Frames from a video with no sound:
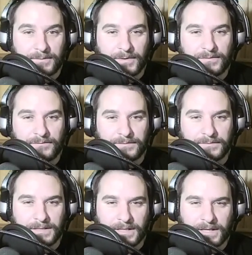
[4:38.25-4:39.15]
Both of them
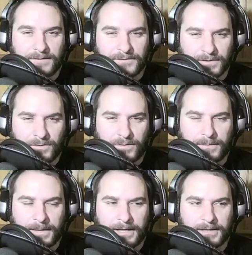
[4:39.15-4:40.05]
can get after the
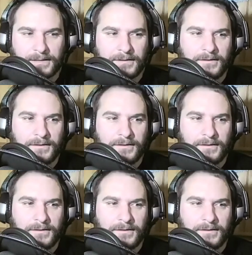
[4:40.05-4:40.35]
quarterback.